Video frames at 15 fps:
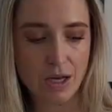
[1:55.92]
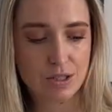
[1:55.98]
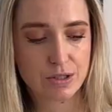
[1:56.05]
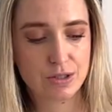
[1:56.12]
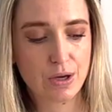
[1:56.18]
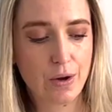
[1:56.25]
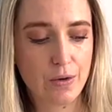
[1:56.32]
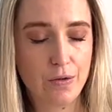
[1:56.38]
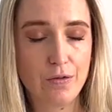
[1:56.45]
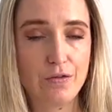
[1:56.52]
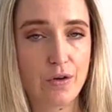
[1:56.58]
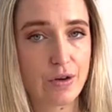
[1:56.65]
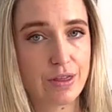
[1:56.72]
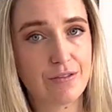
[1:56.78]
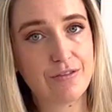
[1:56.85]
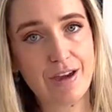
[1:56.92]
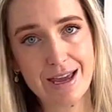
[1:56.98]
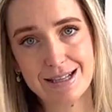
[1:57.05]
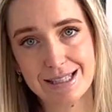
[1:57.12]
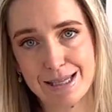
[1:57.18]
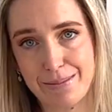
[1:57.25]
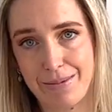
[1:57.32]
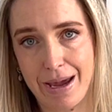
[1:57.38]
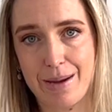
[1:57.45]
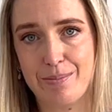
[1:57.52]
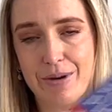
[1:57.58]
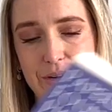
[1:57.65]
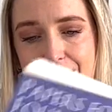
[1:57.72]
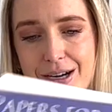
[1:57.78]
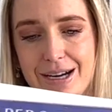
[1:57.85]
So for the fancy
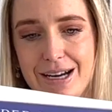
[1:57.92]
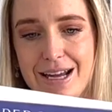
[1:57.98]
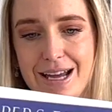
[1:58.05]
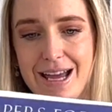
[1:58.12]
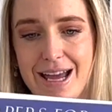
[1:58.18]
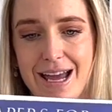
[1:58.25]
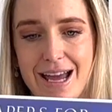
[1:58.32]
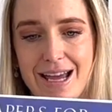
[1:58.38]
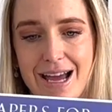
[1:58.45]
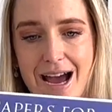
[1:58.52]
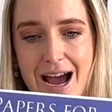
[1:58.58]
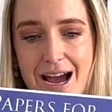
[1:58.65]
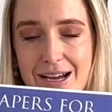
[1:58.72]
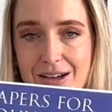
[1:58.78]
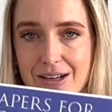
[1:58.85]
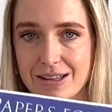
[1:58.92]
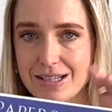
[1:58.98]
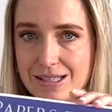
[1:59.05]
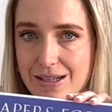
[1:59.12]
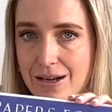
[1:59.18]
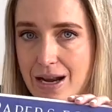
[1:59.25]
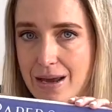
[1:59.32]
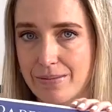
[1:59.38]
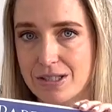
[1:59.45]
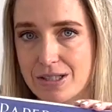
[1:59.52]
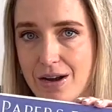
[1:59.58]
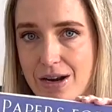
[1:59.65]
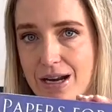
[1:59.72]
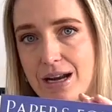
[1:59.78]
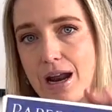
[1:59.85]
paper, I got this on
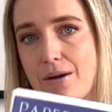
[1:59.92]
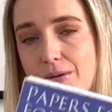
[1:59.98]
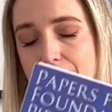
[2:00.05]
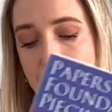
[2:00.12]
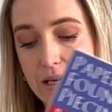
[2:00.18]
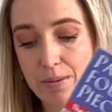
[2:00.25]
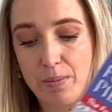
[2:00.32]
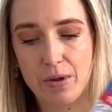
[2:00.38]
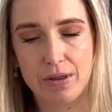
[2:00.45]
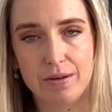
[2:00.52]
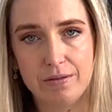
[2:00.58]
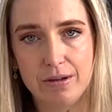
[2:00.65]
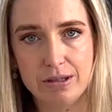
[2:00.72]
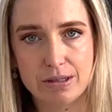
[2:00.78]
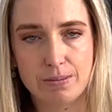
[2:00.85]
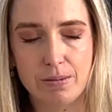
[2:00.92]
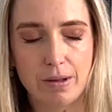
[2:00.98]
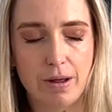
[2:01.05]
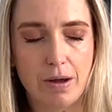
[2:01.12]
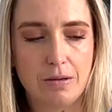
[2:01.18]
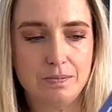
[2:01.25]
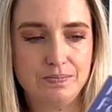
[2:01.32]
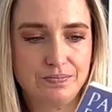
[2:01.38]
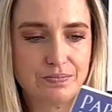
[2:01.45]
Amazon and I will link both of these below.